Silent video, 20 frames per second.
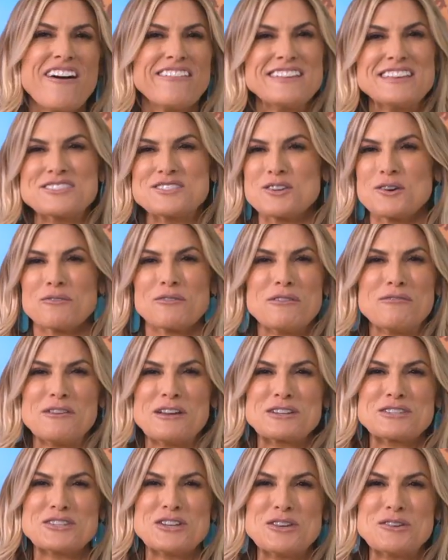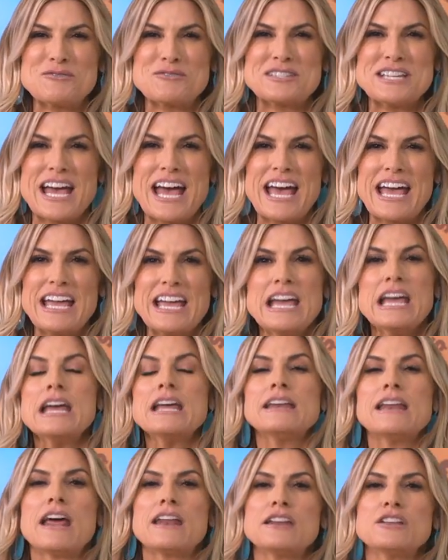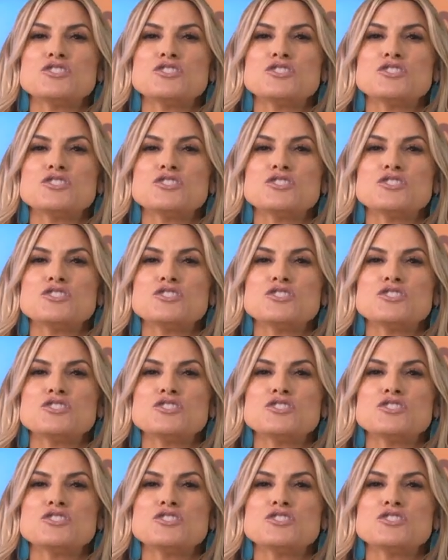on this terrific Tuesday. Now,